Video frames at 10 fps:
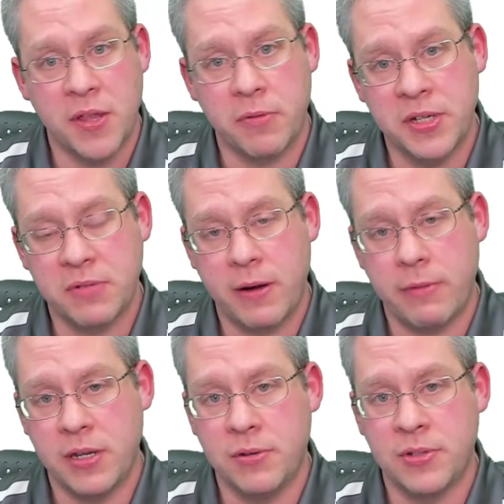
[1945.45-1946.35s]
reason why we
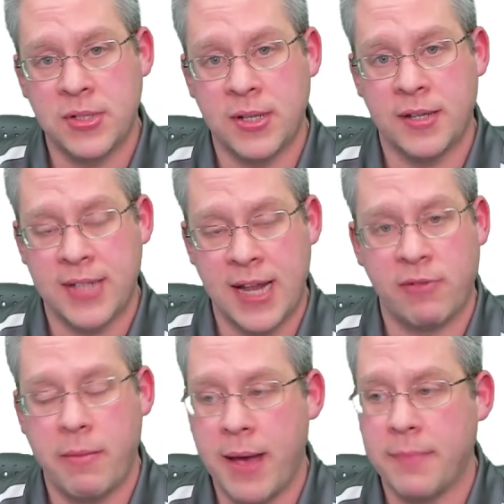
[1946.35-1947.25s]
used static
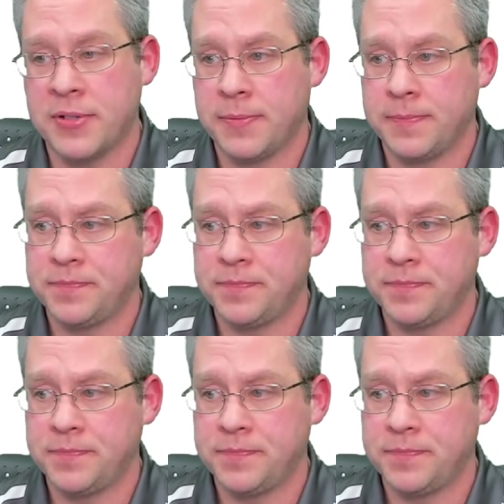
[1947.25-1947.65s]
web apps